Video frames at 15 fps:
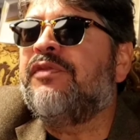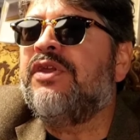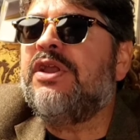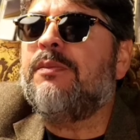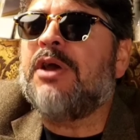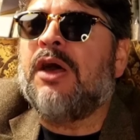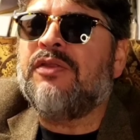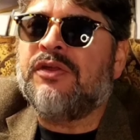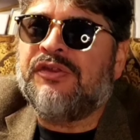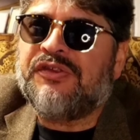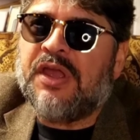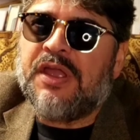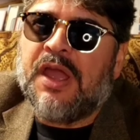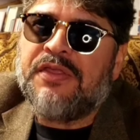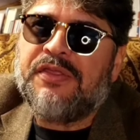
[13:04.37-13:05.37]
think about
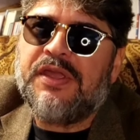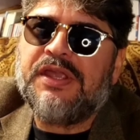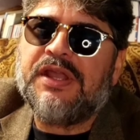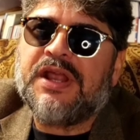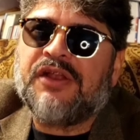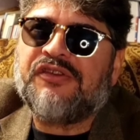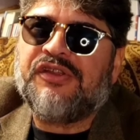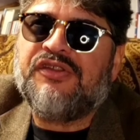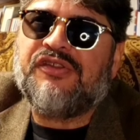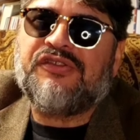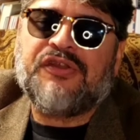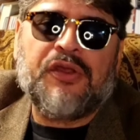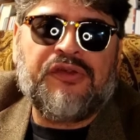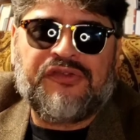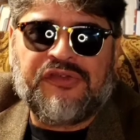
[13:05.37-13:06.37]
this. I think it actually
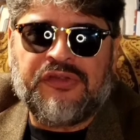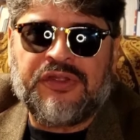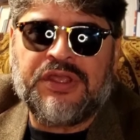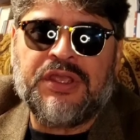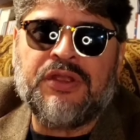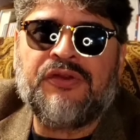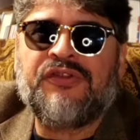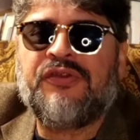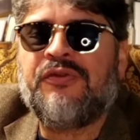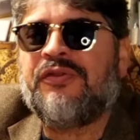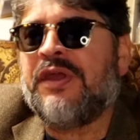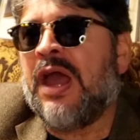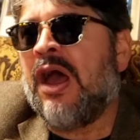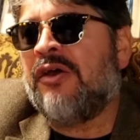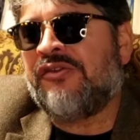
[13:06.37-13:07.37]
just goes to the year
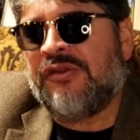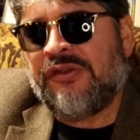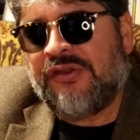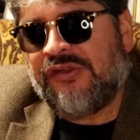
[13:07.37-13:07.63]
2000,